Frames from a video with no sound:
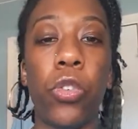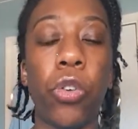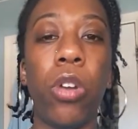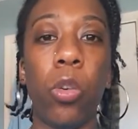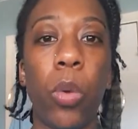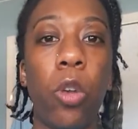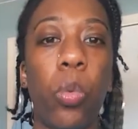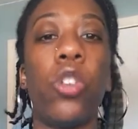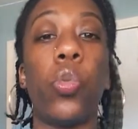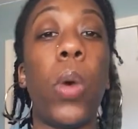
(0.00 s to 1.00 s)
during the
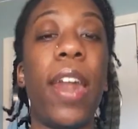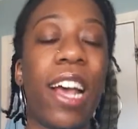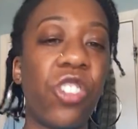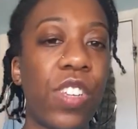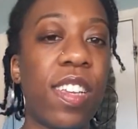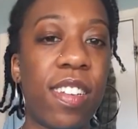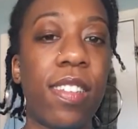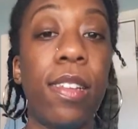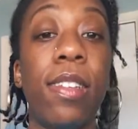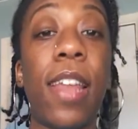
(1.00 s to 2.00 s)
Windrush weren't actually
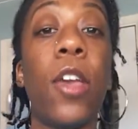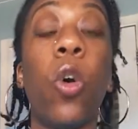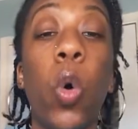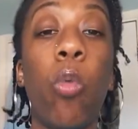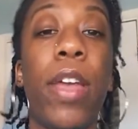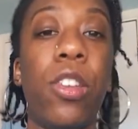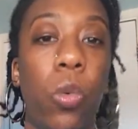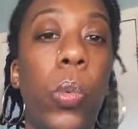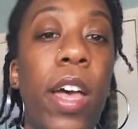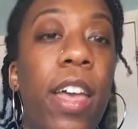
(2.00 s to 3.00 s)
citizens, they already
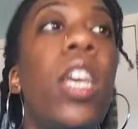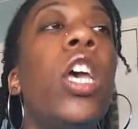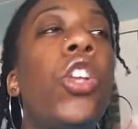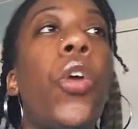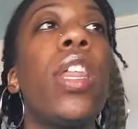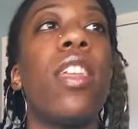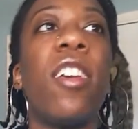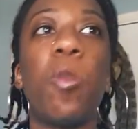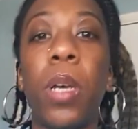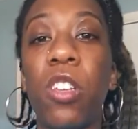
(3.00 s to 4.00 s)
were. The only thing
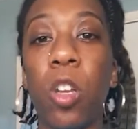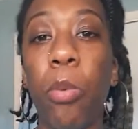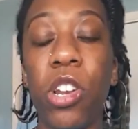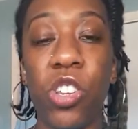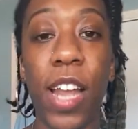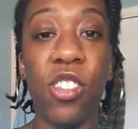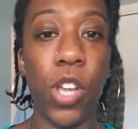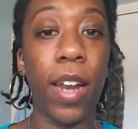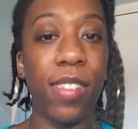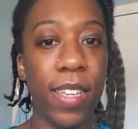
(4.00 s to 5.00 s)
is, because the British
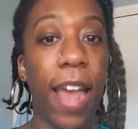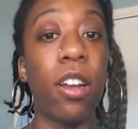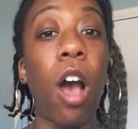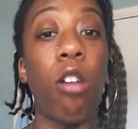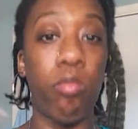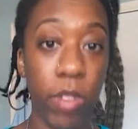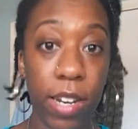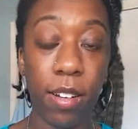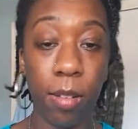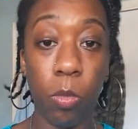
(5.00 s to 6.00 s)
Nationality Act
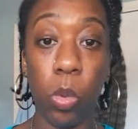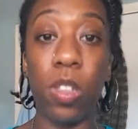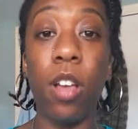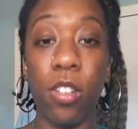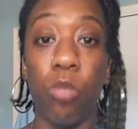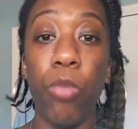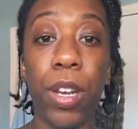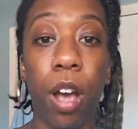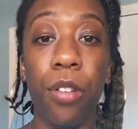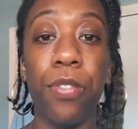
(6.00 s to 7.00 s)
was gotten rid
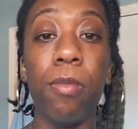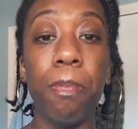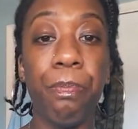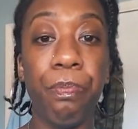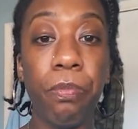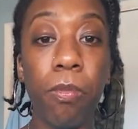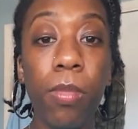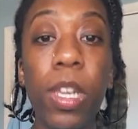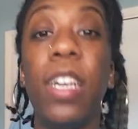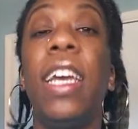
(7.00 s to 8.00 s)
of,
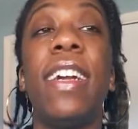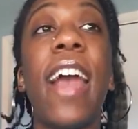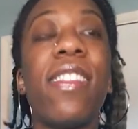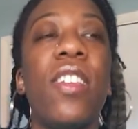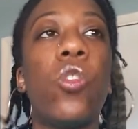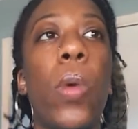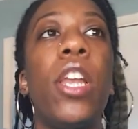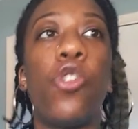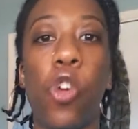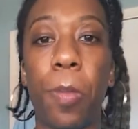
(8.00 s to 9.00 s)
that is when
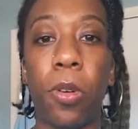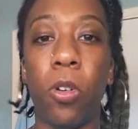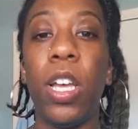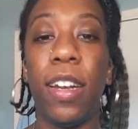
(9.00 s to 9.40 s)
the trouble